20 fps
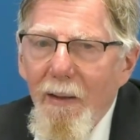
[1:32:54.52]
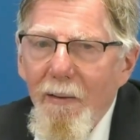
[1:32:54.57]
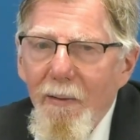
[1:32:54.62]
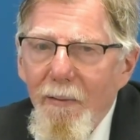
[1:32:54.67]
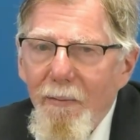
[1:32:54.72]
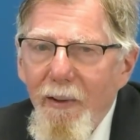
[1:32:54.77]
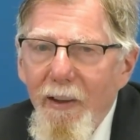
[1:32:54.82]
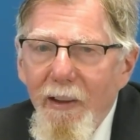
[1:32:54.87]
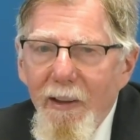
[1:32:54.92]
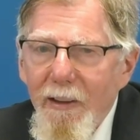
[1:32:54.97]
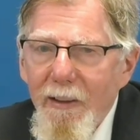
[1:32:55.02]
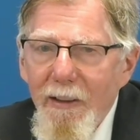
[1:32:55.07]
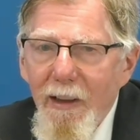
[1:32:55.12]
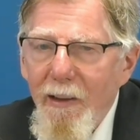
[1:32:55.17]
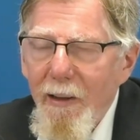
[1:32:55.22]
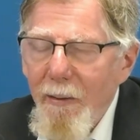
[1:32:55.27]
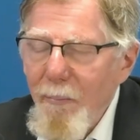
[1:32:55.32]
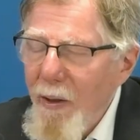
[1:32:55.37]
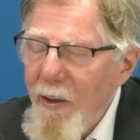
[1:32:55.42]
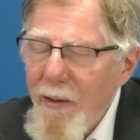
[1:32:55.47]
figures
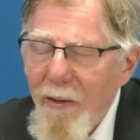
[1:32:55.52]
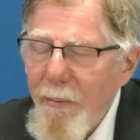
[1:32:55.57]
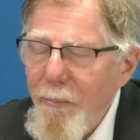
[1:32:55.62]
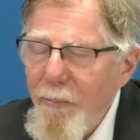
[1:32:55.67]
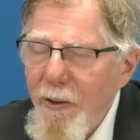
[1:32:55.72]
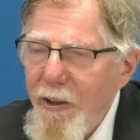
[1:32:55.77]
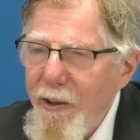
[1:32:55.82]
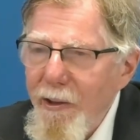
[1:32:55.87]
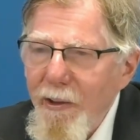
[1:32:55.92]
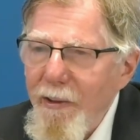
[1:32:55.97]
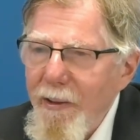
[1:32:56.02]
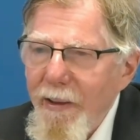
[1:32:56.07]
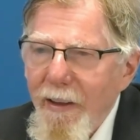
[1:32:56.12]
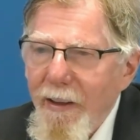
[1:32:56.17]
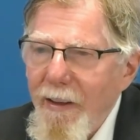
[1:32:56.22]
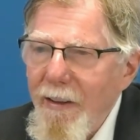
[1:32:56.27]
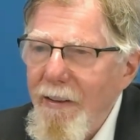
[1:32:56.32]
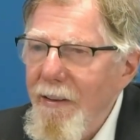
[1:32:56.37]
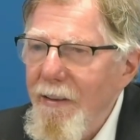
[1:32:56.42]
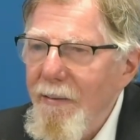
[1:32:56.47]
like Malcolm
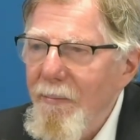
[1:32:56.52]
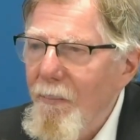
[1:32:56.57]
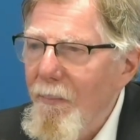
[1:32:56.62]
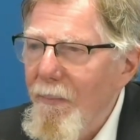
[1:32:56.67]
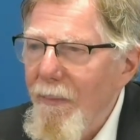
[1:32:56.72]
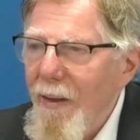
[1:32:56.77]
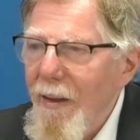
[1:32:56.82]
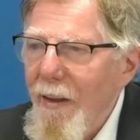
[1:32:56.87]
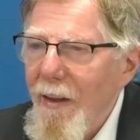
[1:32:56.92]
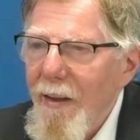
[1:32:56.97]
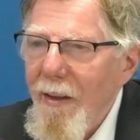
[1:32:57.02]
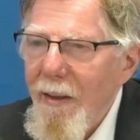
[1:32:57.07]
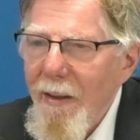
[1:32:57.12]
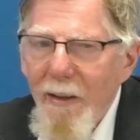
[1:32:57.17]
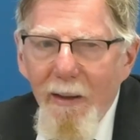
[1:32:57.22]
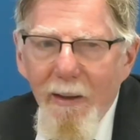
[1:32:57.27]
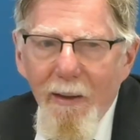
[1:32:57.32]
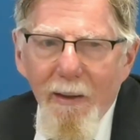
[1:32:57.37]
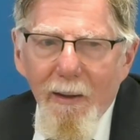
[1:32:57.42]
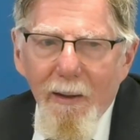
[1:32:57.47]
Shearing
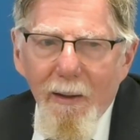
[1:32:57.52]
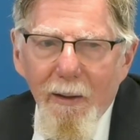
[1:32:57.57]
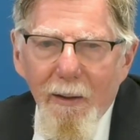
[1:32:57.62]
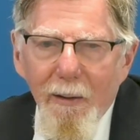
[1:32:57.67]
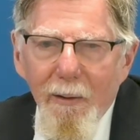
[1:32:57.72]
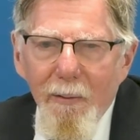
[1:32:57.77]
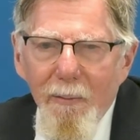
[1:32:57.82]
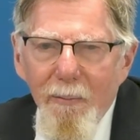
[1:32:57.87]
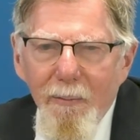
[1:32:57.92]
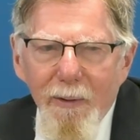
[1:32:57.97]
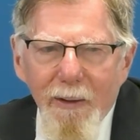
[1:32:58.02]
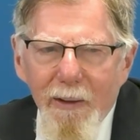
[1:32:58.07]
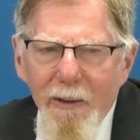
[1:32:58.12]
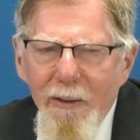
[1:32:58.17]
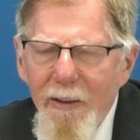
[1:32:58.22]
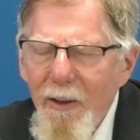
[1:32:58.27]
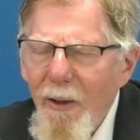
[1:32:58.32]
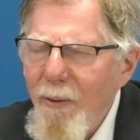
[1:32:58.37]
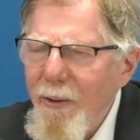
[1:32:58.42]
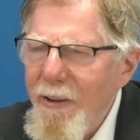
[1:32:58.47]
were
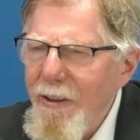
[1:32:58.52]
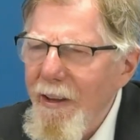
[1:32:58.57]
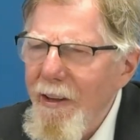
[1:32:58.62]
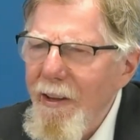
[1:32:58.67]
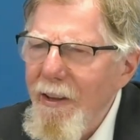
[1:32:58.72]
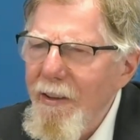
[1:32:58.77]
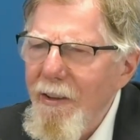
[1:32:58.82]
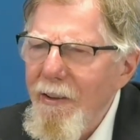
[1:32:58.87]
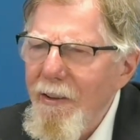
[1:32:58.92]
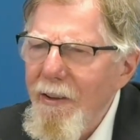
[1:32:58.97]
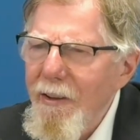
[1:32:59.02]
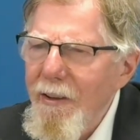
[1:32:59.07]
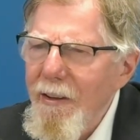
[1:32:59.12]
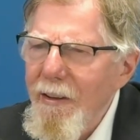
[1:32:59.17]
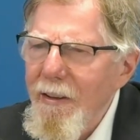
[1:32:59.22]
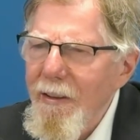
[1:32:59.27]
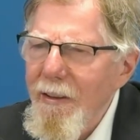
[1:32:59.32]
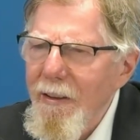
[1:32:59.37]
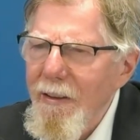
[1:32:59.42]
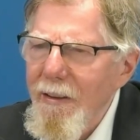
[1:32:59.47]
so cynical
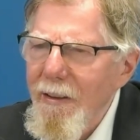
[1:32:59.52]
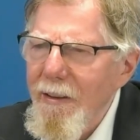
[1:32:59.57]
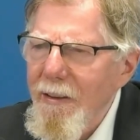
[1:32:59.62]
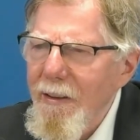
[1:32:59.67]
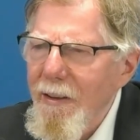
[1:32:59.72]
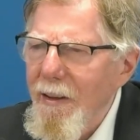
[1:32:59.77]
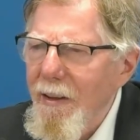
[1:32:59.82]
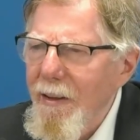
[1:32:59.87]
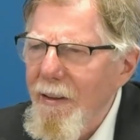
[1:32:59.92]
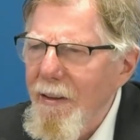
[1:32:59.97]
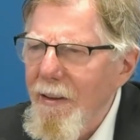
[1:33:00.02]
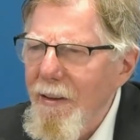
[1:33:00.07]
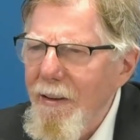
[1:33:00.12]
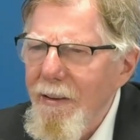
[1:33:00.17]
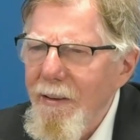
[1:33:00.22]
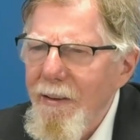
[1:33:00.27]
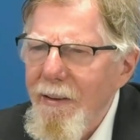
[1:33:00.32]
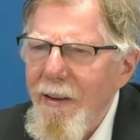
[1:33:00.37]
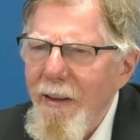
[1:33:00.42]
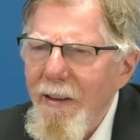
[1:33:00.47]
and
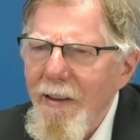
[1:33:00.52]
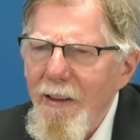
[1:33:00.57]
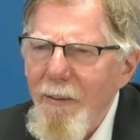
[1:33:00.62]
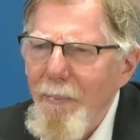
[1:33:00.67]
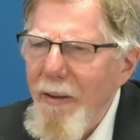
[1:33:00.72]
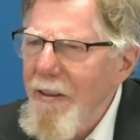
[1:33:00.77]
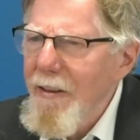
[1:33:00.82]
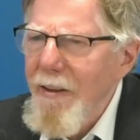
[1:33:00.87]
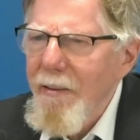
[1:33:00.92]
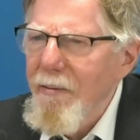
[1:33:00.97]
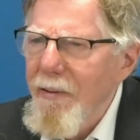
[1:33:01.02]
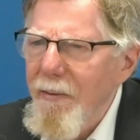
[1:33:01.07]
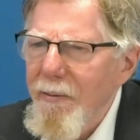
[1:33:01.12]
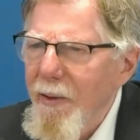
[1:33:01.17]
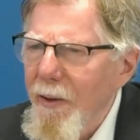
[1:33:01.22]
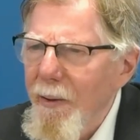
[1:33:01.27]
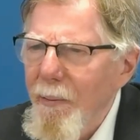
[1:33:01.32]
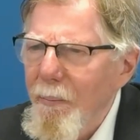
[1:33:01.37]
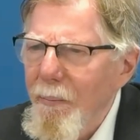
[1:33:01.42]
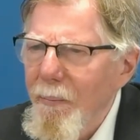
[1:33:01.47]
dismissive of
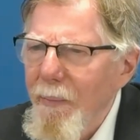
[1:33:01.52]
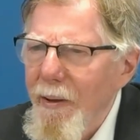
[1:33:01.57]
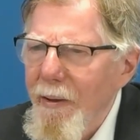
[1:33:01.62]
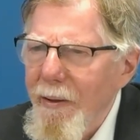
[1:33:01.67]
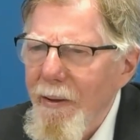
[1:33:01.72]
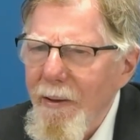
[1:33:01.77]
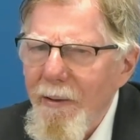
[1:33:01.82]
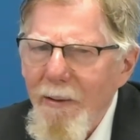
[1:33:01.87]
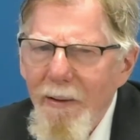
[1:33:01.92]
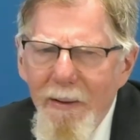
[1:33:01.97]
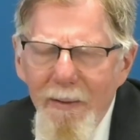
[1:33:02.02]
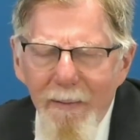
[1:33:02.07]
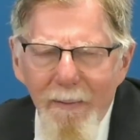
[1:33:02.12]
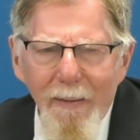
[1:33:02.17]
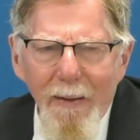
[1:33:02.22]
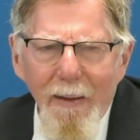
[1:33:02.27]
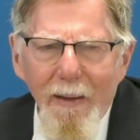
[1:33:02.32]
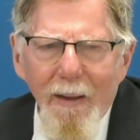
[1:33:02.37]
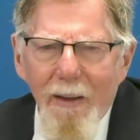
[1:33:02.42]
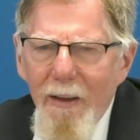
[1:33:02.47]
them, and
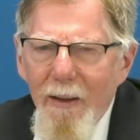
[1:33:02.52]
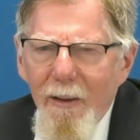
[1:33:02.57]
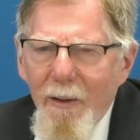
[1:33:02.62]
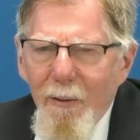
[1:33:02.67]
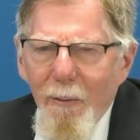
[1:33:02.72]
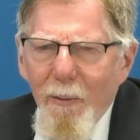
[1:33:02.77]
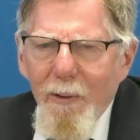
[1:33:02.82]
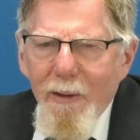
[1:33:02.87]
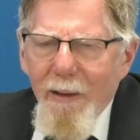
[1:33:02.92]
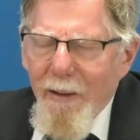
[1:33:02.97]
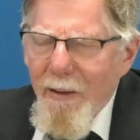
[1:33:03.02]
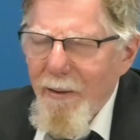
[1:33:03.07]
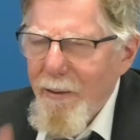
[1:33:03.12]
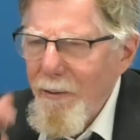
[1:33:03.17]
thought it